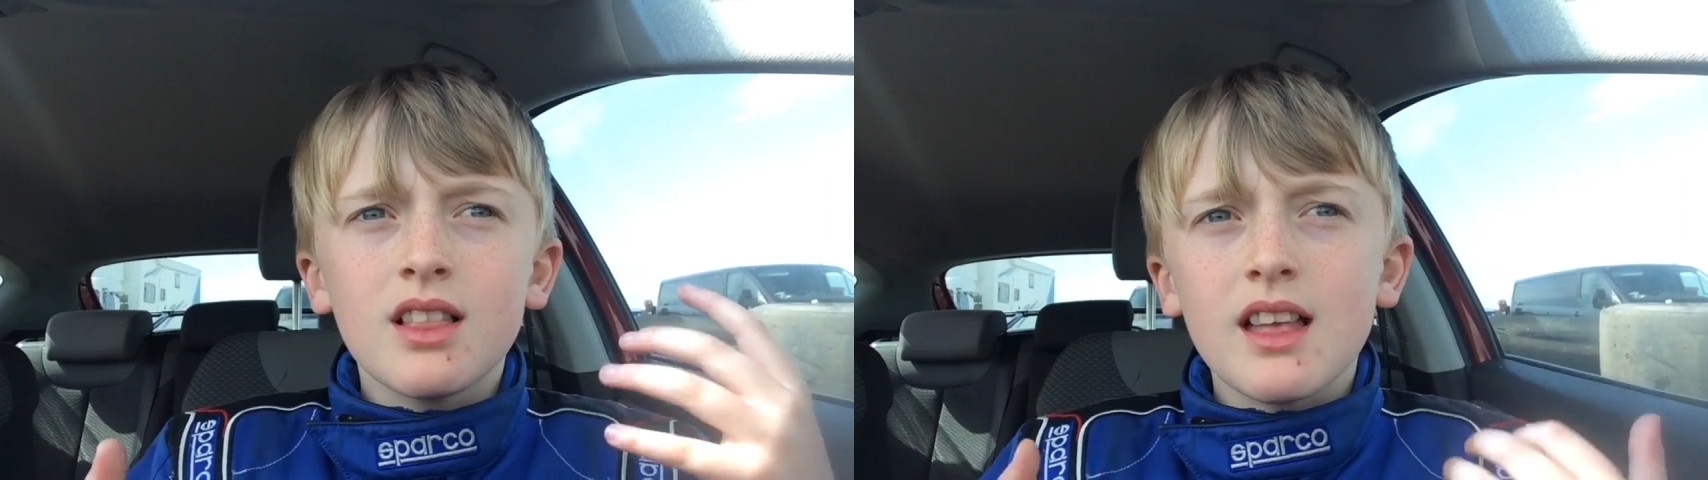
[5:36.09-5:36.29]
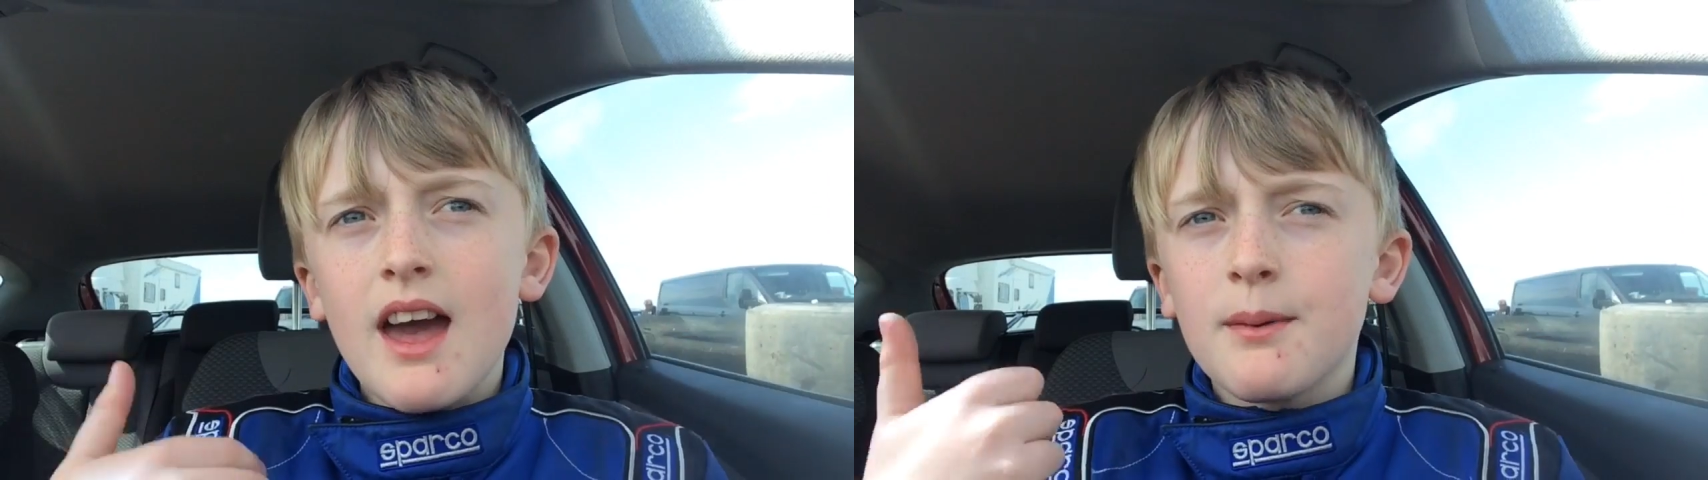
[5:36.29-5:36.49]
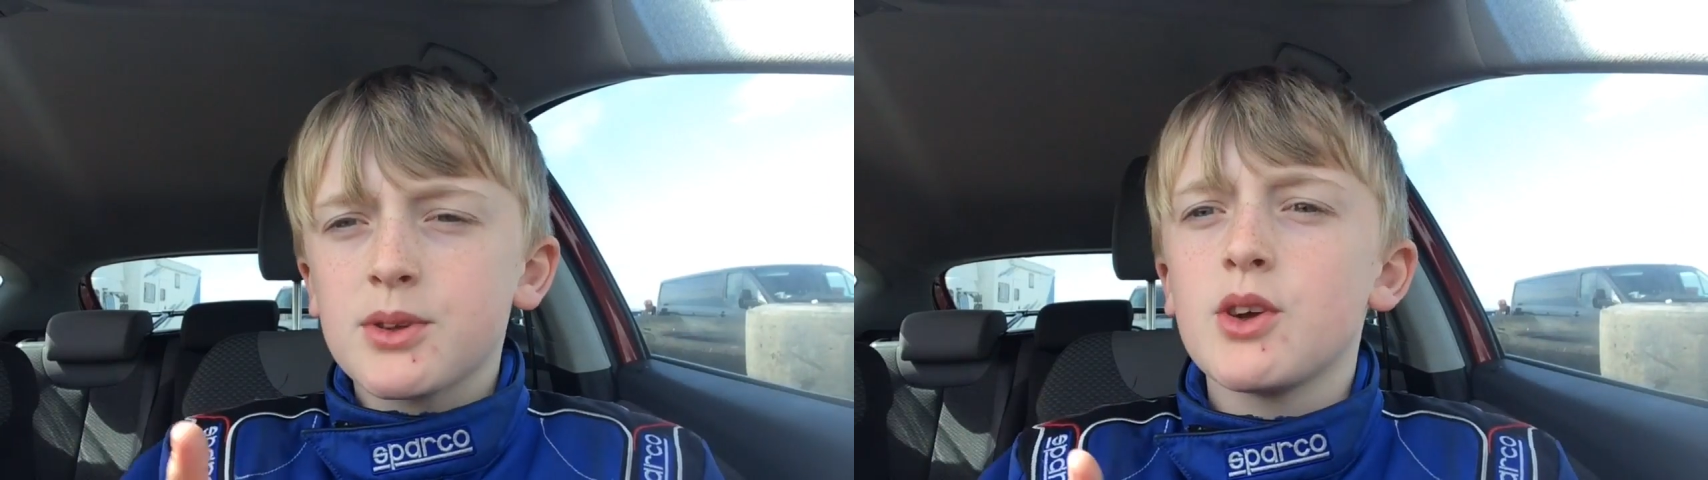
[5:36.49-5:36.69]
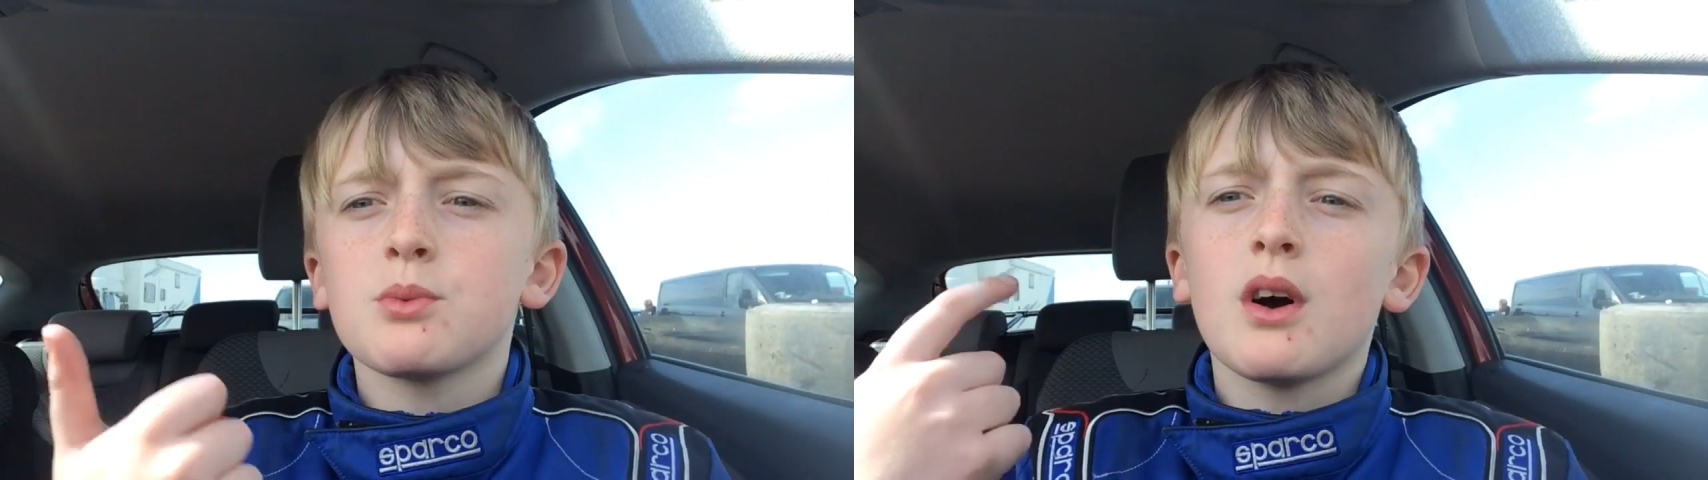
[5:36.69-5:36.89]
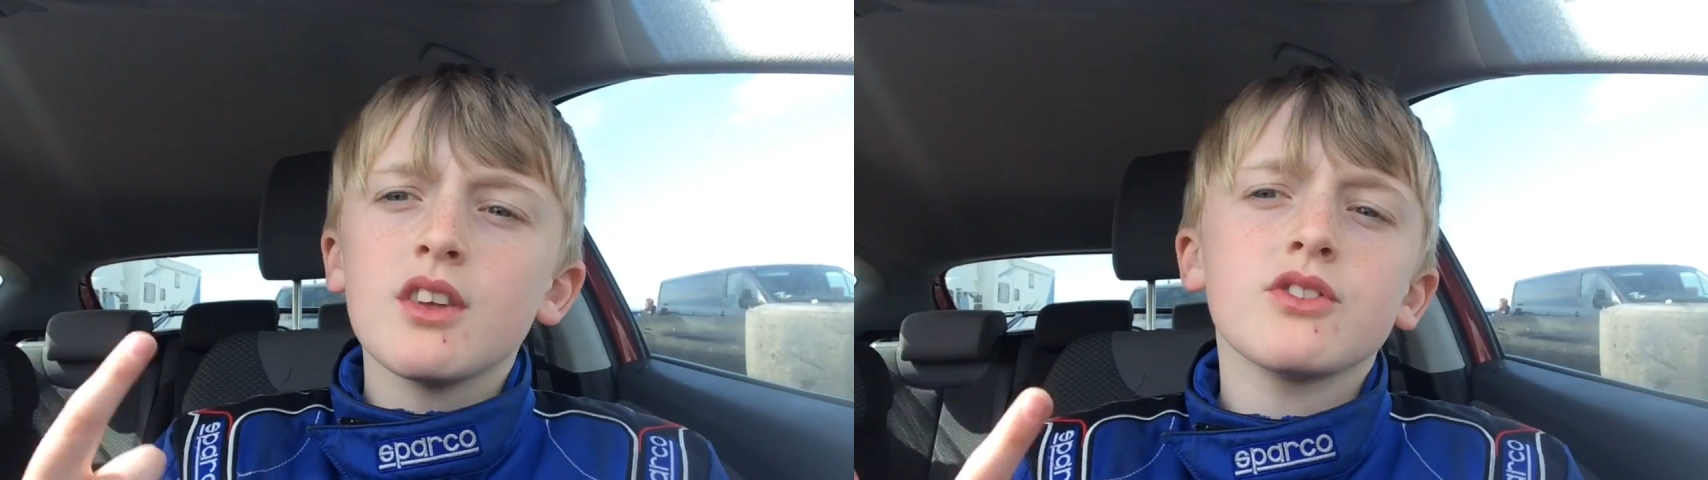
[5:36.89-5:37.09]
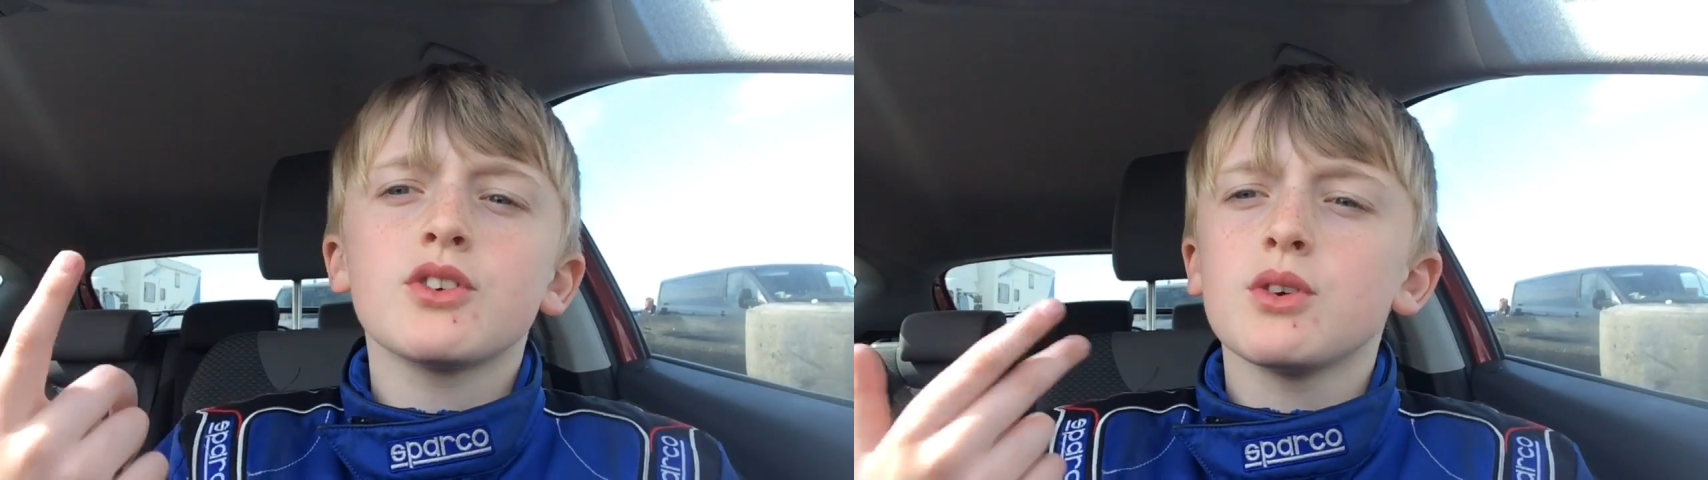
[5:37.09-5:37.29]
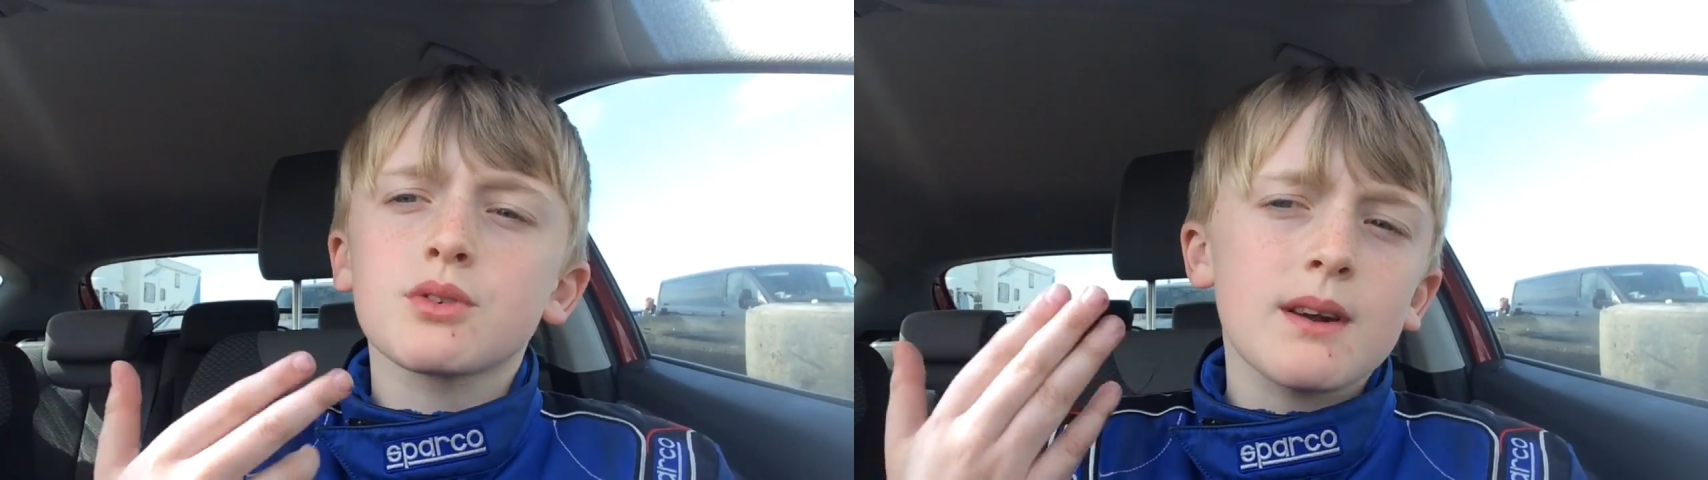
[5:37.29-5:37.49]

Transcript: like episode one, two,